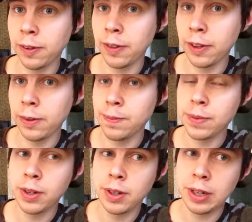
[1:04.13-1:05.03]
healthy
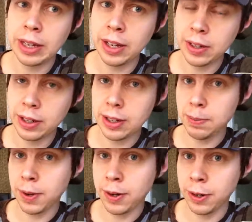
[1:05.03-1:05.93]
and
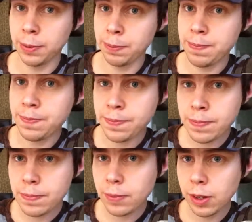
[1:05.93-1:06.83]
eat better,
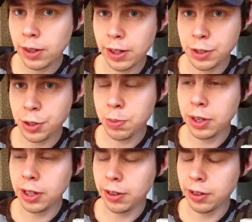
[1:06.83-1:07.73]
like so
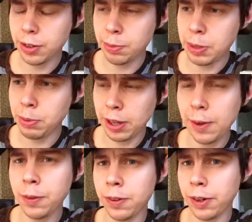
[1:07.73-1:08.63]
many other people
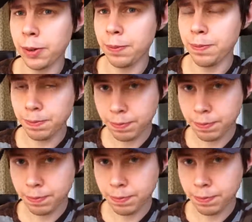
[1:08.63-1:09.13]
out there.